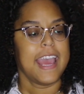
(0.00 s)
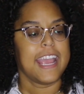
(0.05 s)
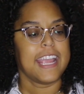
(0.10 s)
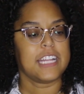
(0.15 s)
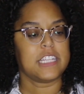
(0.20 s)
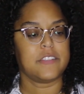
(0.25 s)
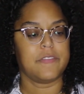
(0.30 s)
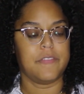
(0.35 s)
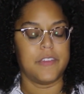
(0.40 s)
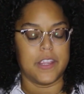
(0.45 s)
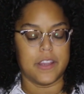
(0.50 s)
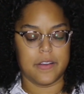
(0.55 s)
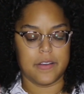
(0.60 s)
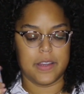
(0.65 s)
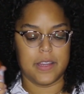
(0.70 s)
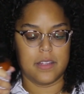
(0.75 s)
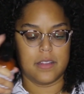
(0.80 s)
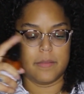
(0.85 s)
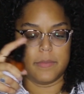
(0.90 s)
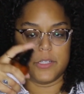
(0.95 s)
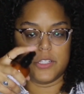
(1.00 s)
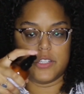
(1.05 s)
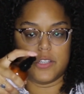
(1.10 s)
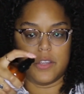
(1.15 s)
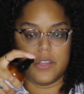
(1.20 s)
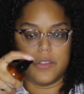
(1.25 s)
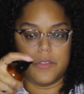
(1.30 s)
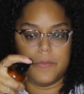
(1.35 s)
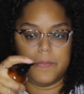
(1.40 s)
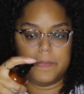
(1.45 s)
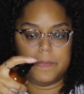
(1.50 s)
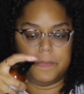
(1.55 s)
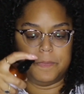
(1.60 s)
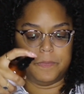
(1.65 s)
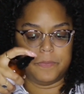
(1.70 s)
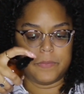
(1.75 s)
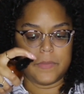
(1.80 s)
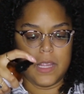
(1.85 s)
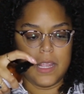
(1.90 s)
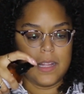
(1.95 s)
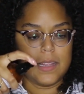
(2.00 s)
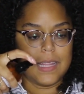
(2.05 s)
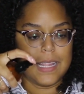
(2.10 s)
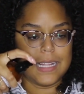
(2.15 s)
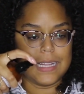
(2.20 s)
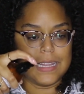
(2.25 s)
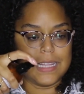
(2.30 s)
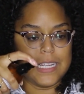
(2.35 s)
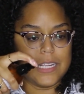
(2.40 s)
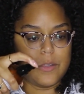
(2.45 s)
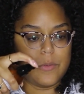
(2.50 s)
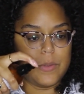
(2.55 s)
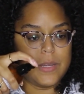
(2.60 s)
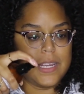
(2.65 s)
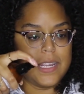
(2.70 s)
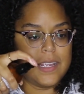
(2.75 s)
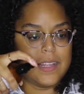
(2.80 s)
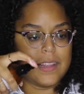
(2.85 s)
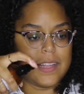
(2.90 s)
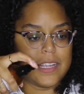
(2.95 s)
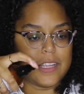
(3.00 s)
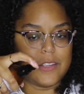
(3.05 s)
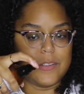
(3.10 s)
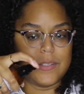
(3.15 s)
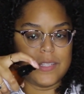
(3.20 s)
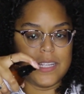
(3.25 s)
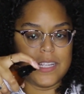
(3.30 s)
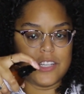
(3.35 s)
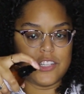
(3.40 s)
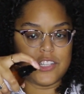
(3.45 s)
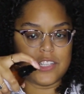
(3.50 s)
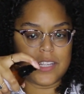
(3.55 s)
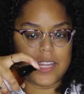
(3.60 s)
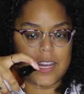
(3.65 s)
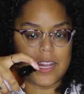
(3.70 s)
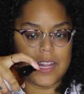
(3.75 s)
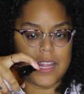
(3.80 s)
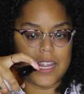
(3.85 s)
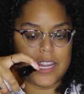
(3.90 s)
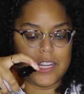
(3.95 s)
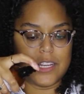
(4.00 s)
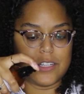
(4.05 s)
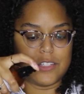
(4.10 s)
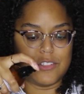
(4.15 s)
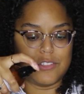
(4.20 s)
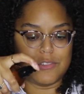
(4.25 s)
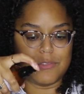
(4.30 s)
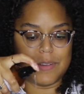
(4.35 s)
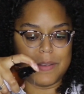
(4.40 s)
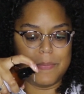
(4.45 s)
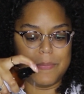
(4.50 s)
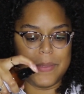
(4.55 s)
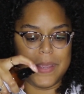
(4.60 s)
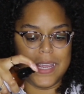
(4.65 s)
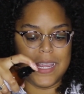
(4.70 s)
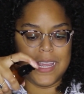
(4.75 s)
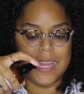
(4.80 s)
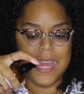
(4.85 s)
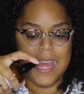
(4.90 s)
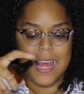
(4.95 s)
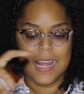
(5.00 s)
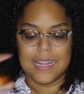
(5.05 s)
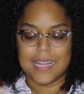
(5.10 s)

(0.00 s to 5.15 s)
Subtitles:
It's very, let me show you, like liquidy. Like you see, it's just kind of like dripping.